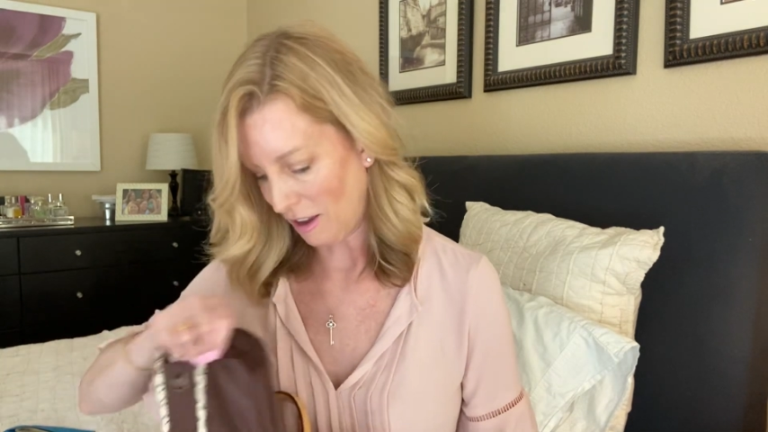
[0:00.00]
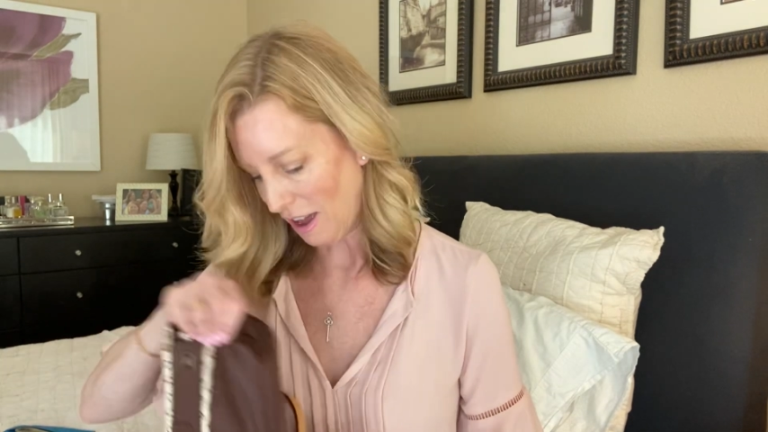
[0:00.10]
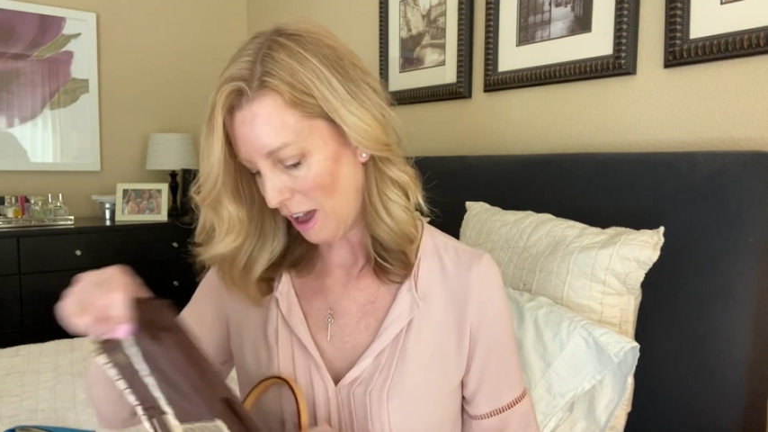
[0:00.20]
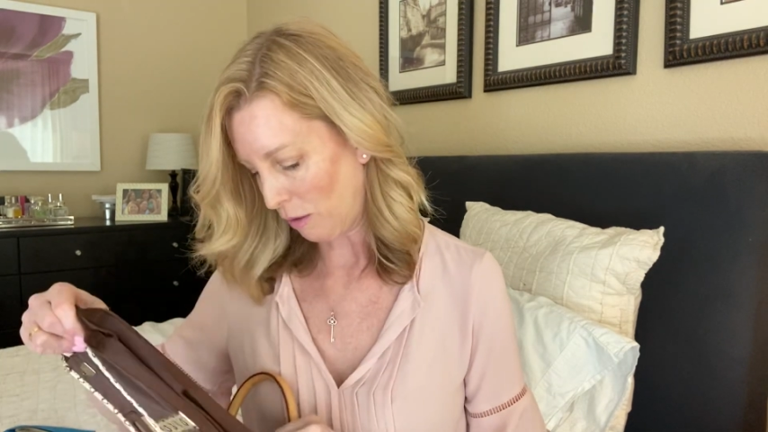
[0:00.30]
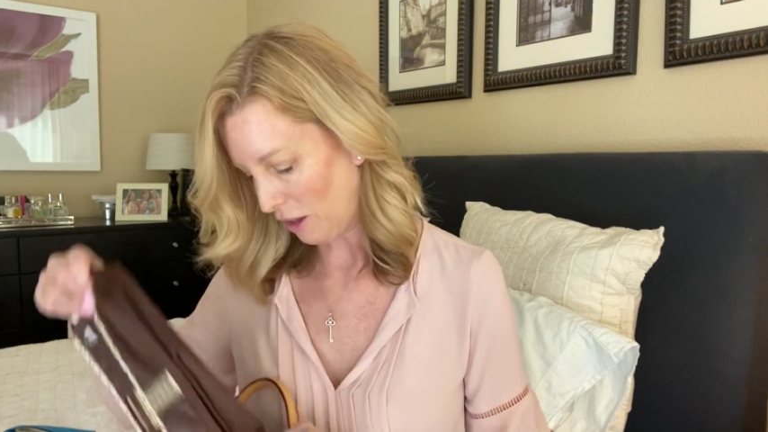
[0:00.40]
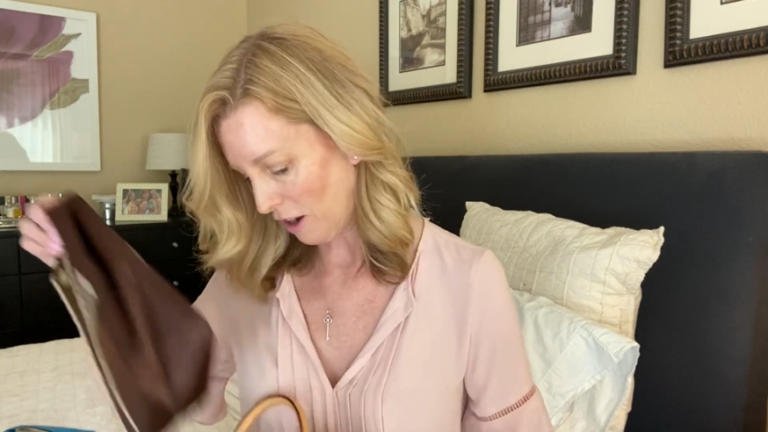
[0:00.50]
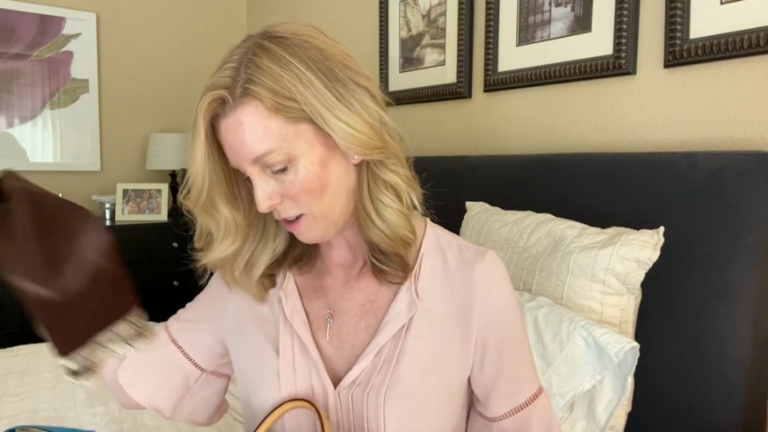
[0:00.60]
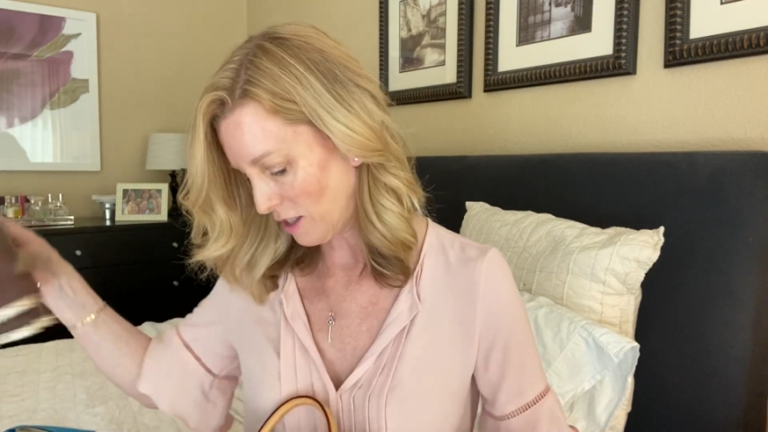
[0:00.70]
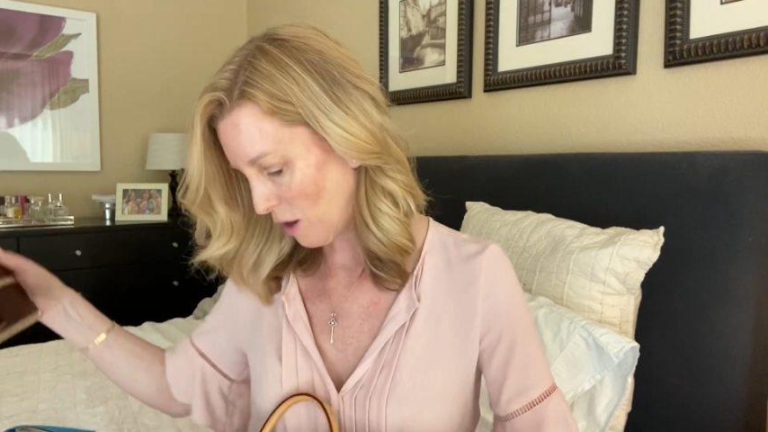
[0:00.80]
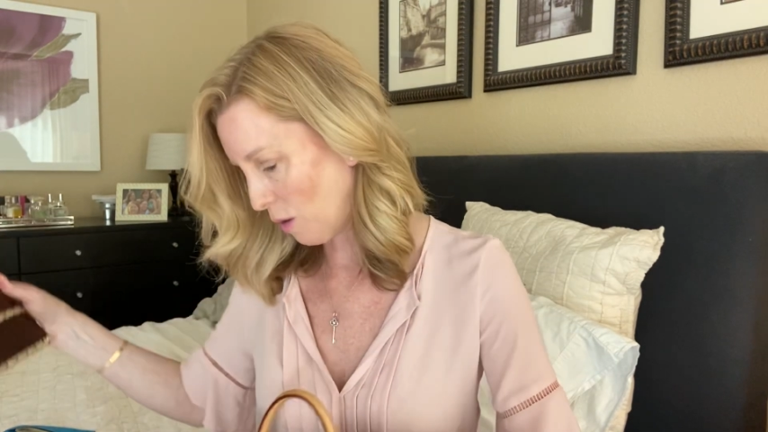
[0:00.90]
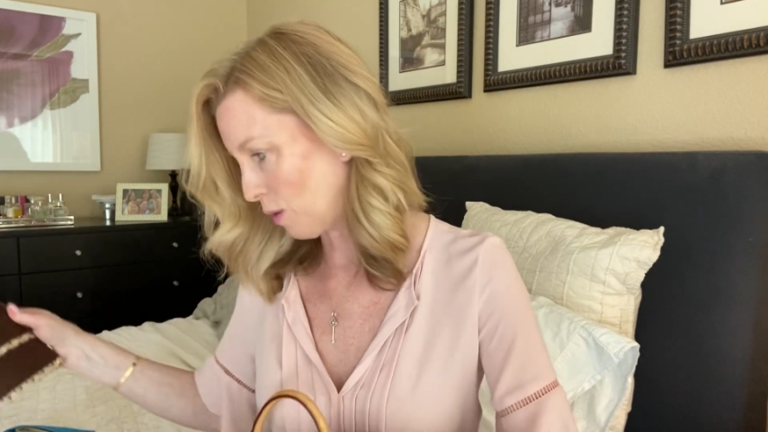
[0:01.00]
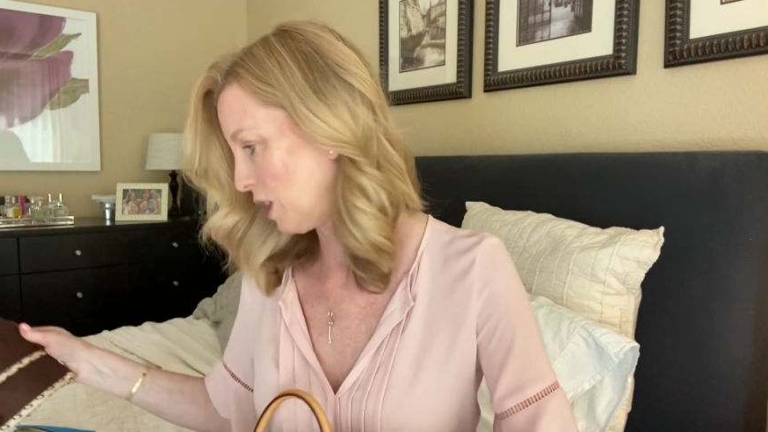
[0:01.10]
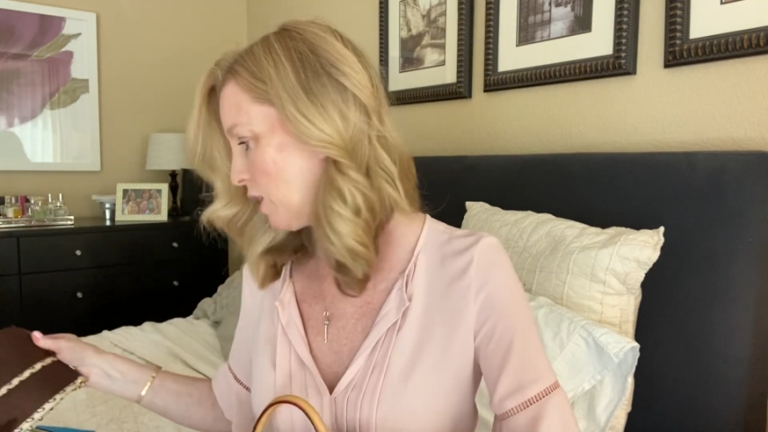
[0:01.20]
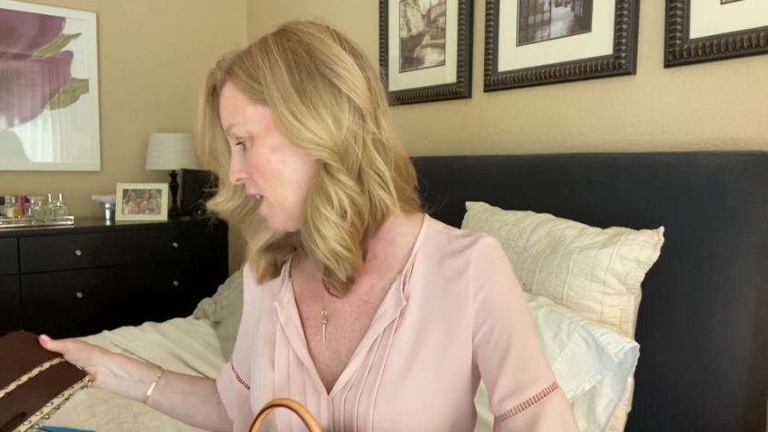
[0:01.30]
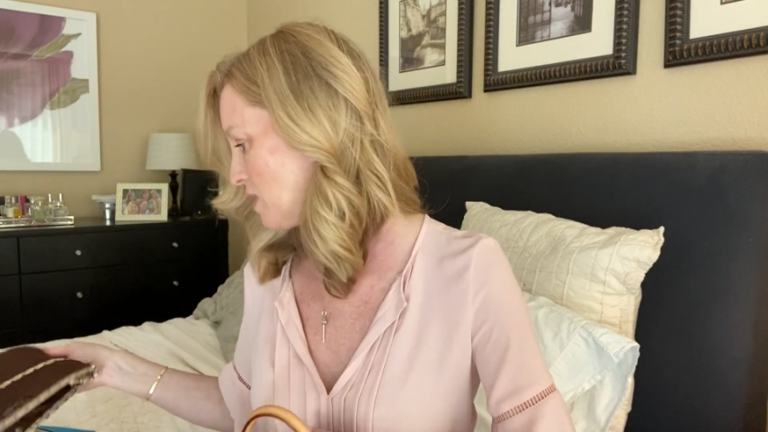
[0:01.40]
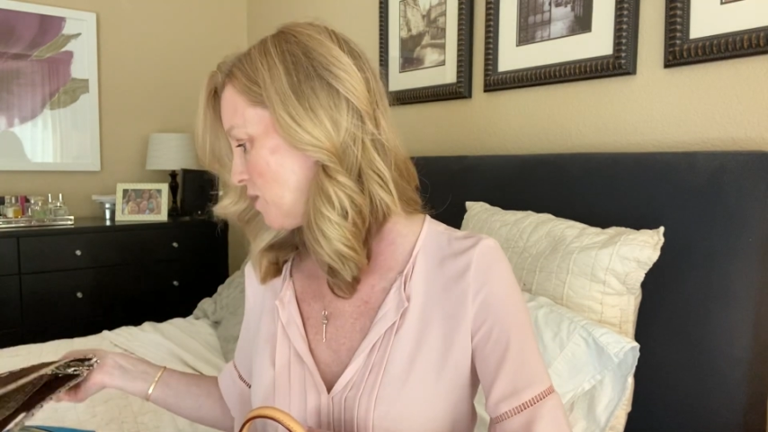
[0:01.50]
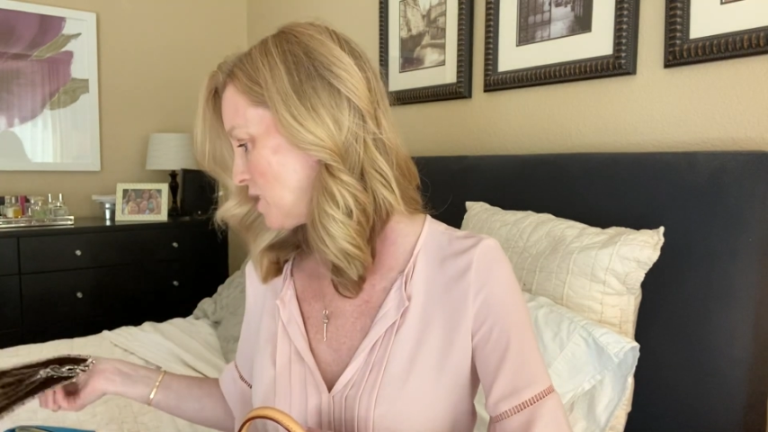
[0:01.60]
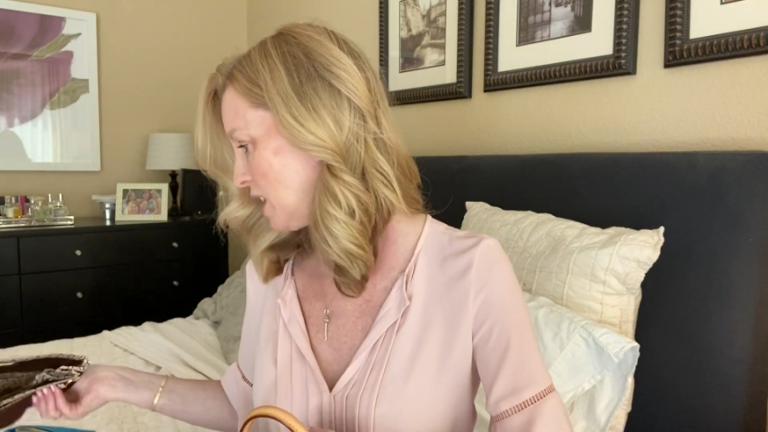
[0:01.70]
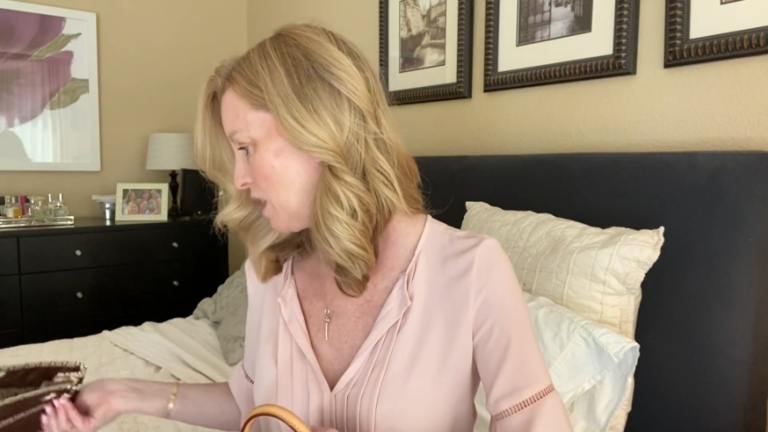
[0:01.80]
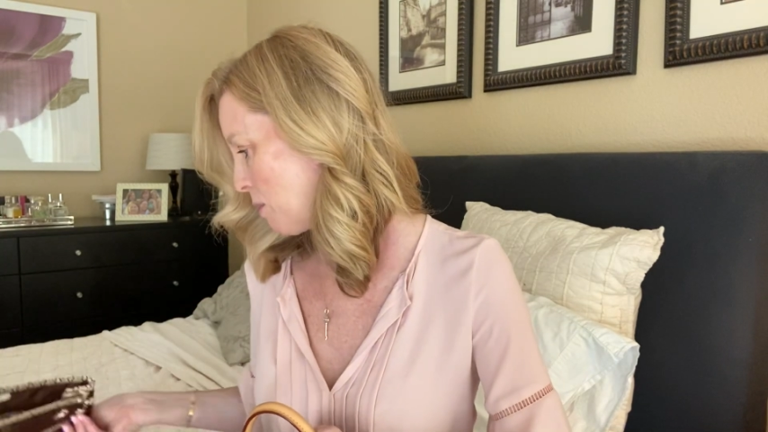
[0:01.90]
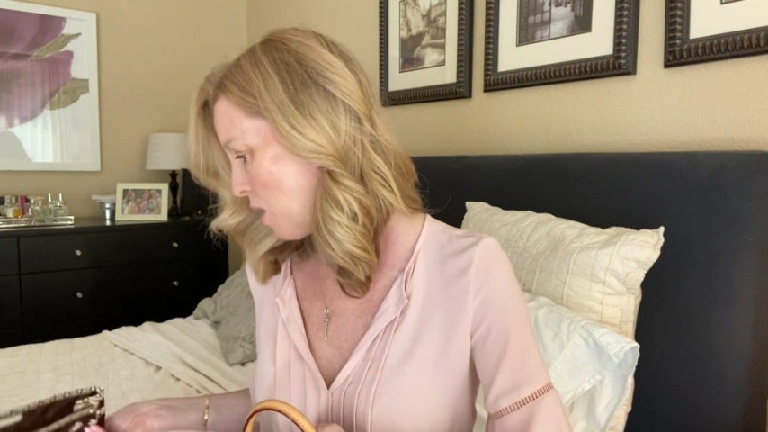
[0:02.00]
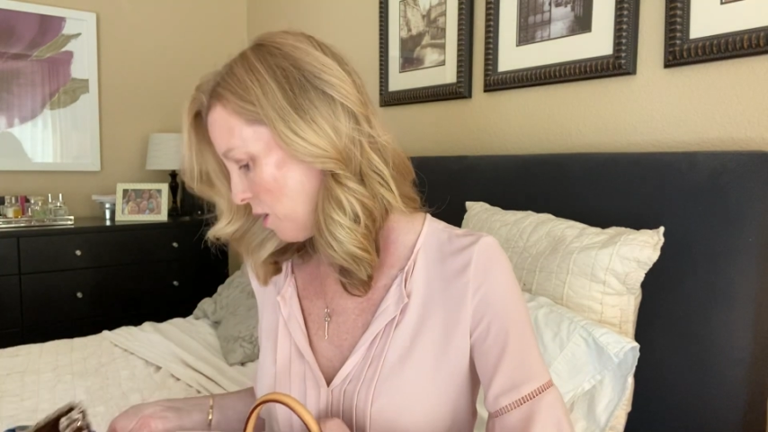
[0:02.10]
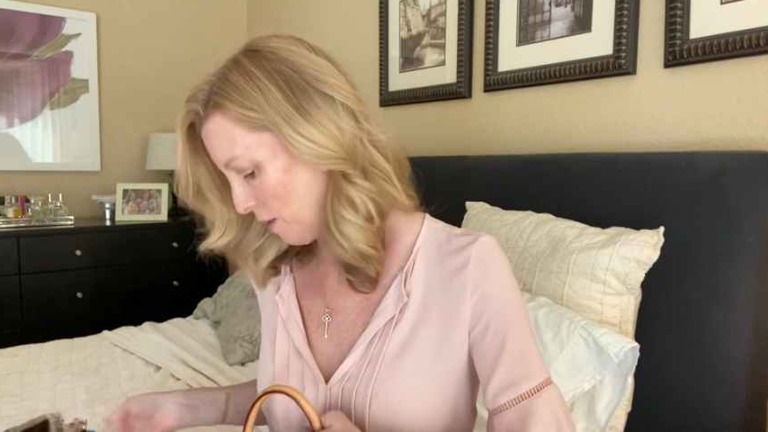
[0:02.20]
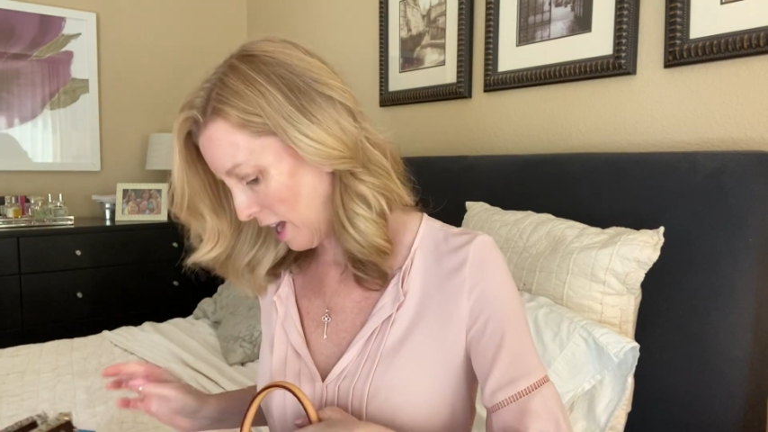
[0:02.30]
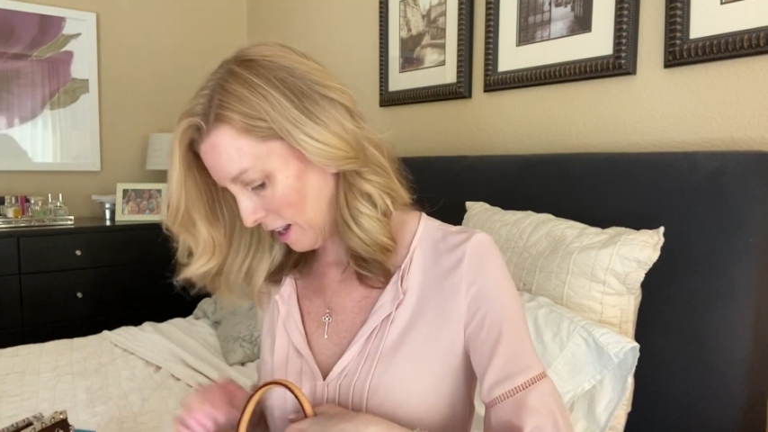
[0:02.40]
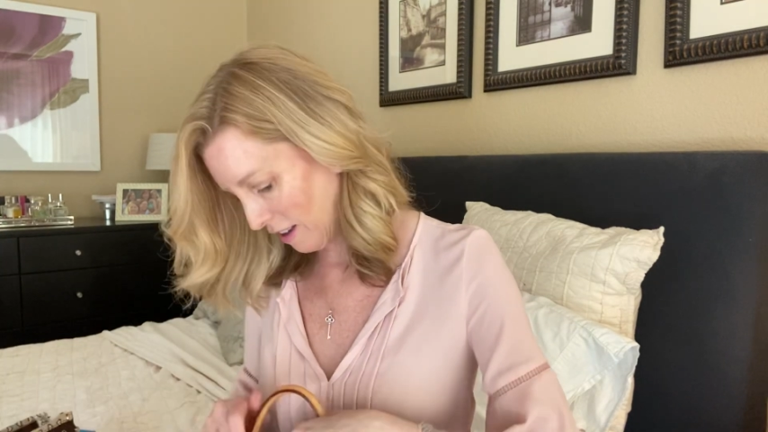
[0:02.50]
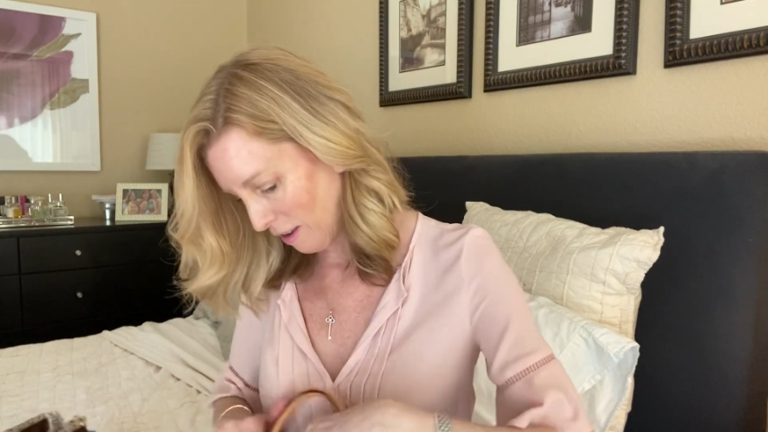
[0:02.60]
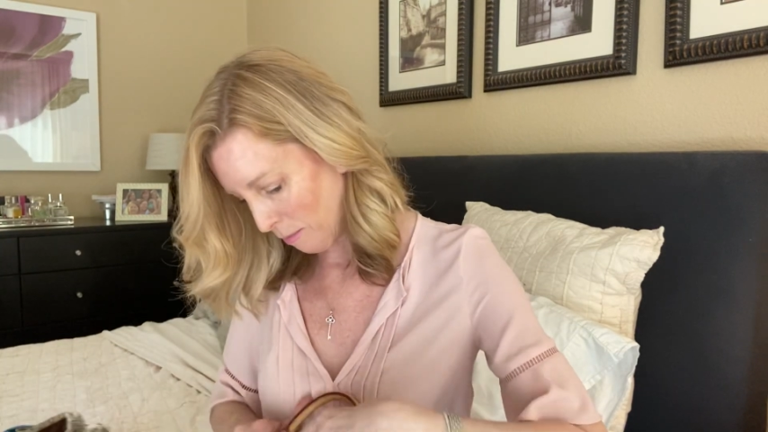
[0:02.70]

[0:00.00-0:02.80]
out there, so you guys have seen them all, right?